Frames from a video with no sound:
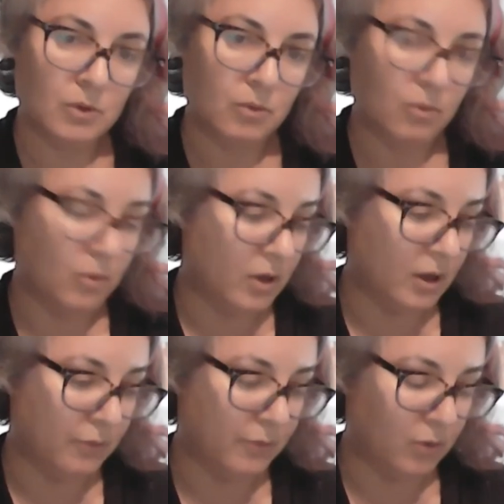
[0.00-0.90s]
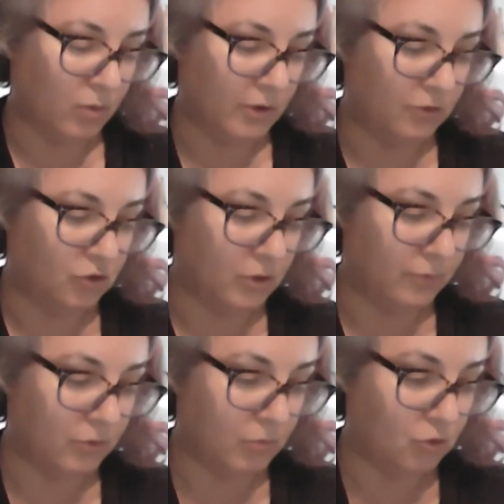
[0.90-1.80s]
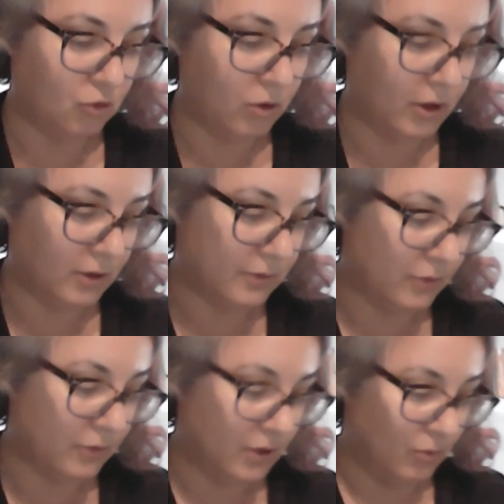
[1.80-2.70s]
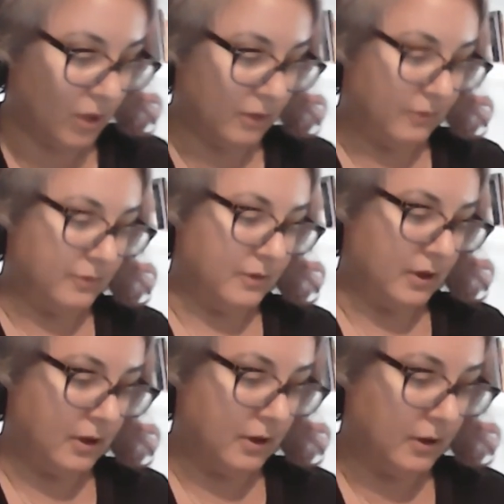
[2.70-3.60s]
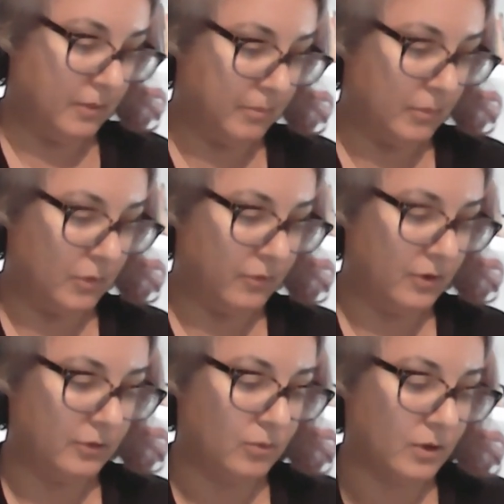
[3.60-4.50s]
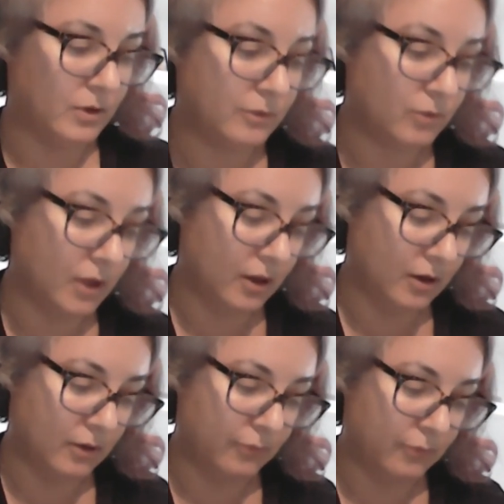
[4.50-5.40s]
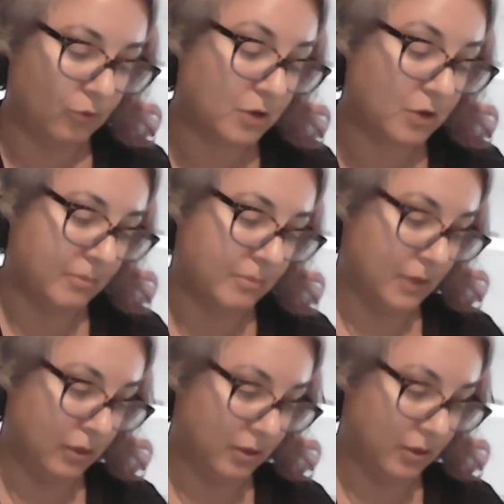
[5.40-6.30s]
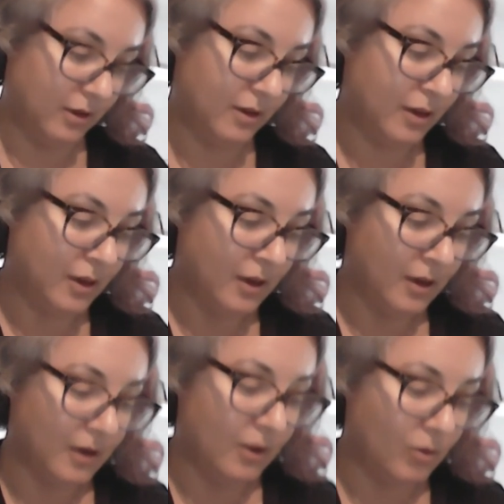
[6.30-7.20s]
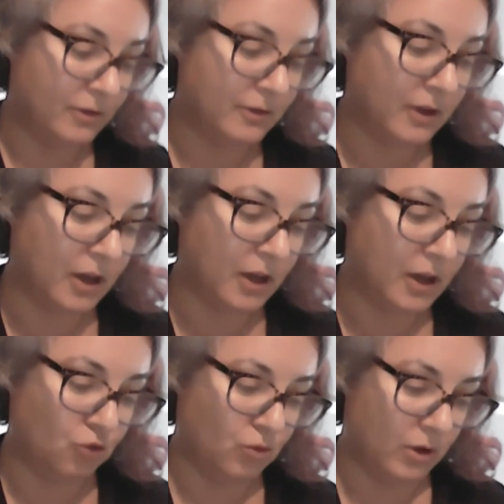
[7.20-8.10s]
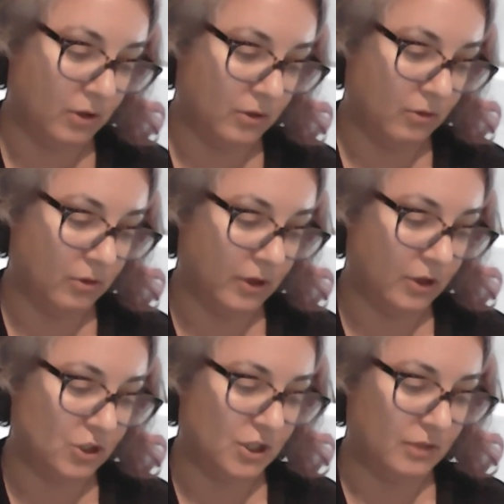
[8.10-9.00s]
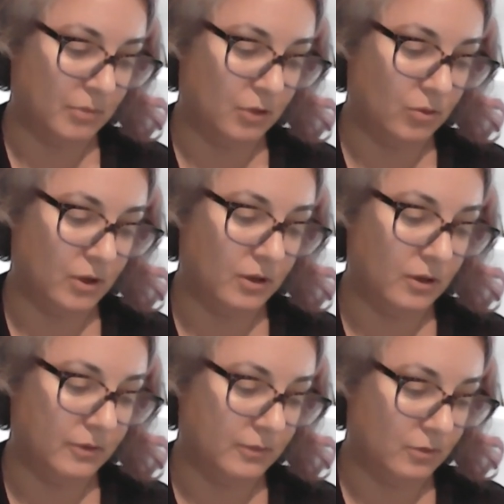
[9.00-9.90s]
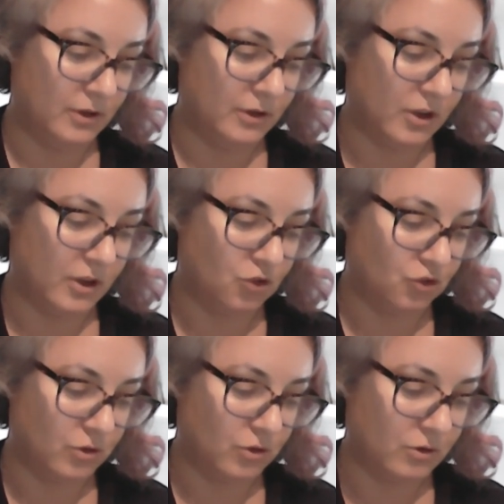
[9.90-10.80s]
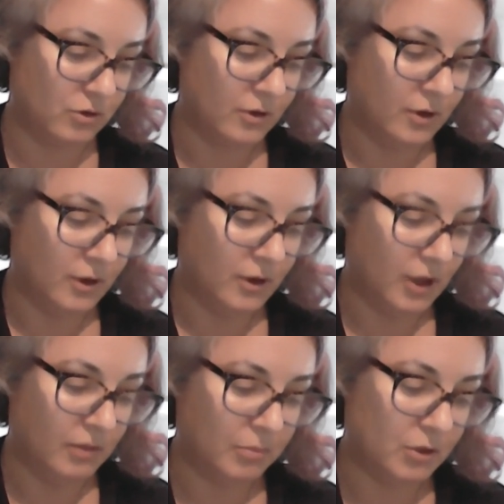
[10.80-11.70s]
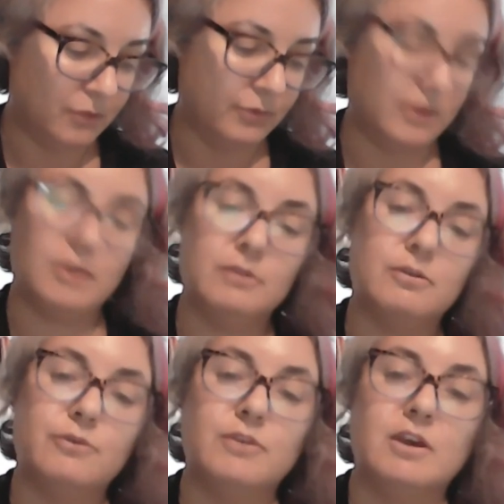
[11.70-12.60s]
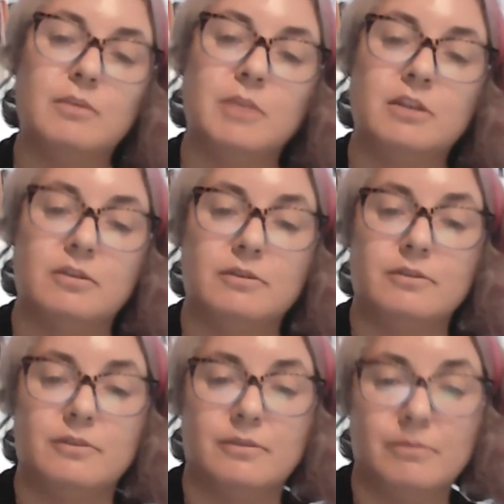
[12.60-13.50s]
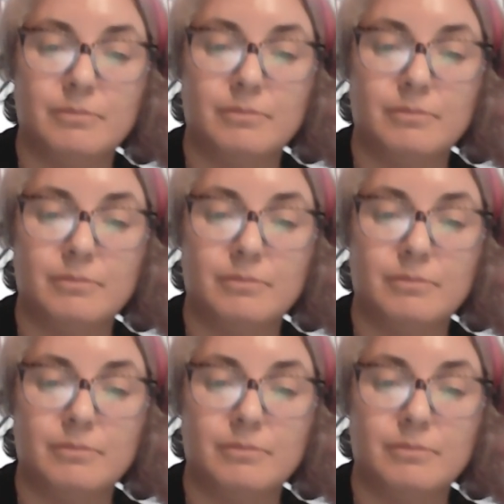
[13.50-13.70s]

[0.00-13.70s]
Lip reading: We have a question from Joel, several ones. The first one is for Bram, I think. What's the causal connection between history, erasure, and prevalence of diabetes?